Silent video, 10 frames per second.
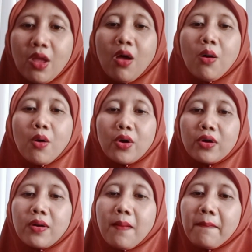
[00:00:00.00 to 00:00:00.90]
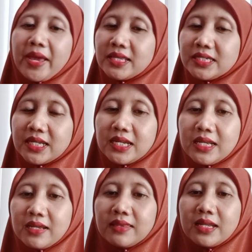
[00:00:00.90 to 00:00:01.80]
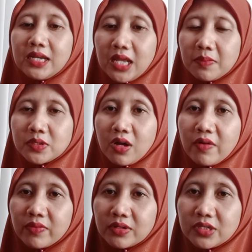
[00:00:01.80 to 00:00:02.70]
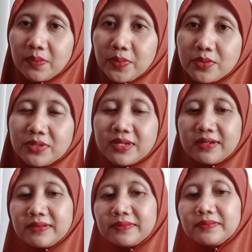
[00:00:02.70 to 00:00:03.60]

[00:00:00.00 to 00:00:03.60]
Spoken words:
or mentioning the names of contribution.